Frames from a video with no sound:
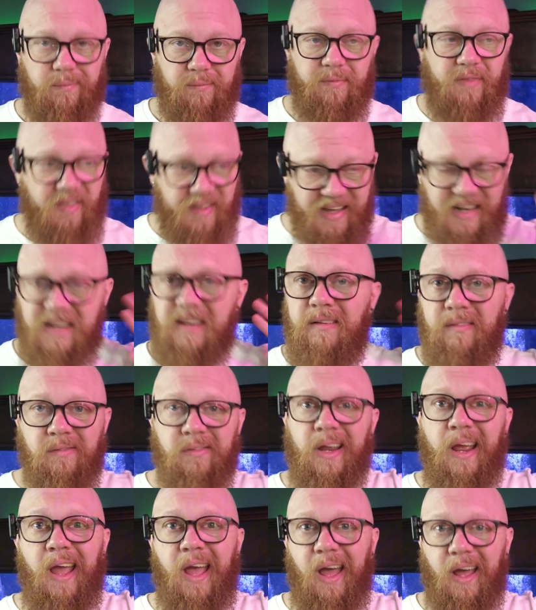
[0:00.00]
Then,
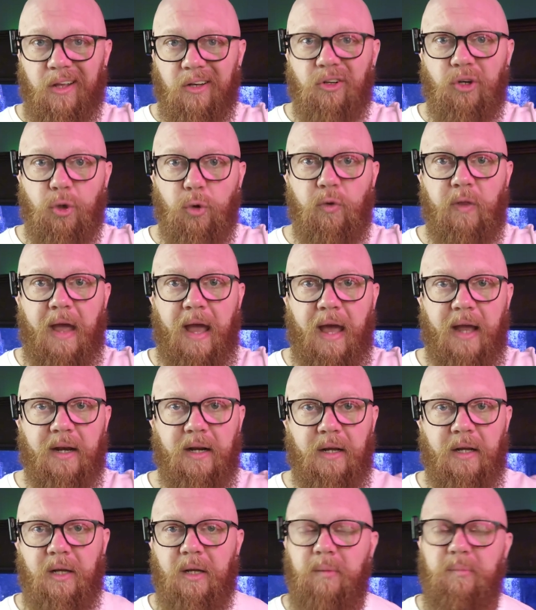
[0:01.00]
yeah, do that.
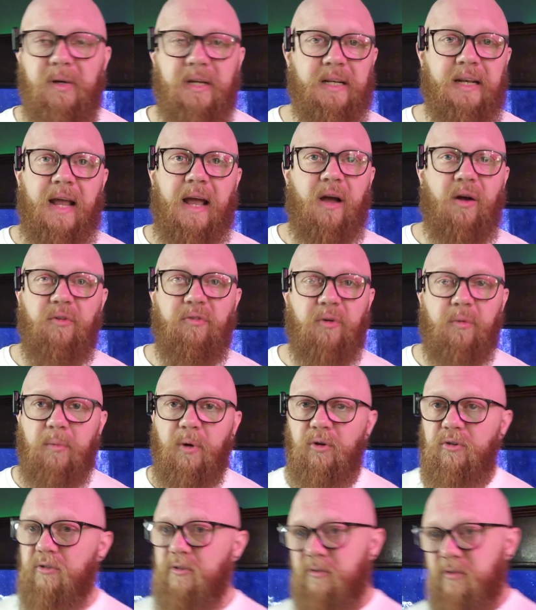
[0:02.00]
But now for
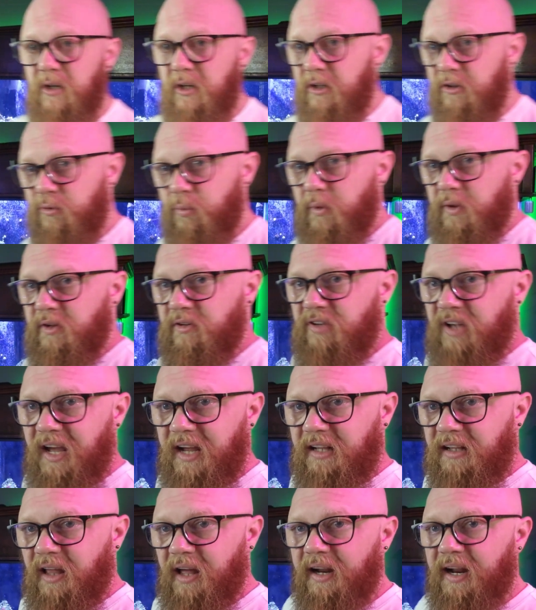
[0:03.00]
most of us with a
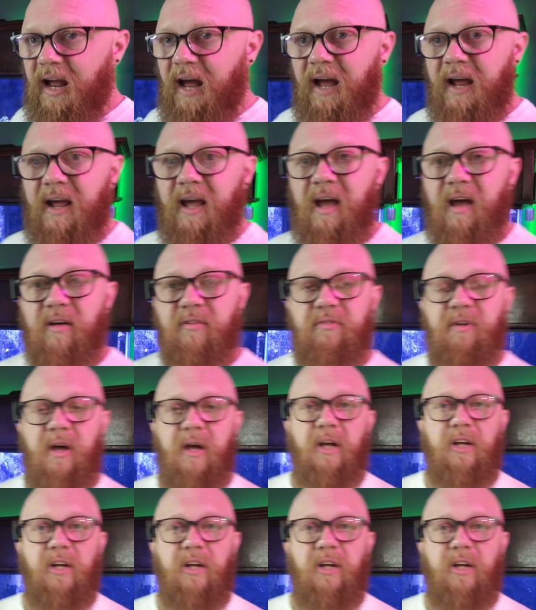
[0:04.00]
tank like I have,